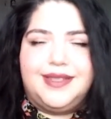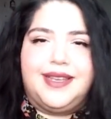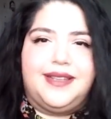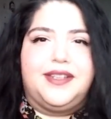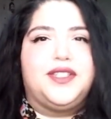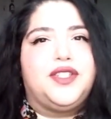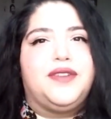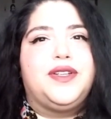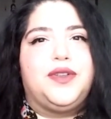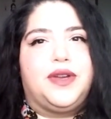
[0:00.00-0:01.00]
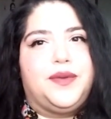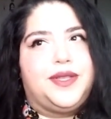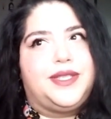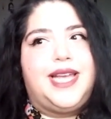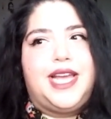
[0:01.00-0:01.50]
like in the conservatory with
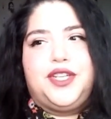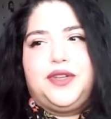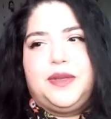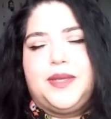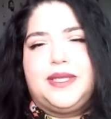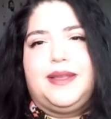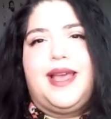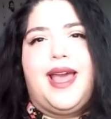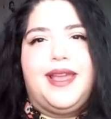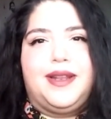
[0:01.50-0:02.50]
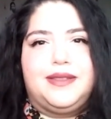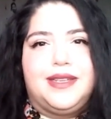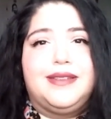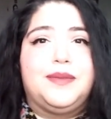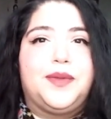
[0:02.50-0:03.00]
the statue and it picks up the guy and
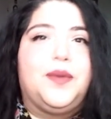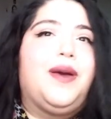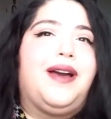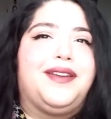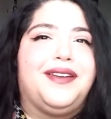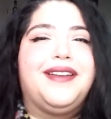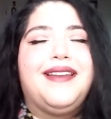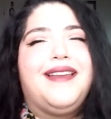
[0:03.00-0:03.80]
dunks him in the water,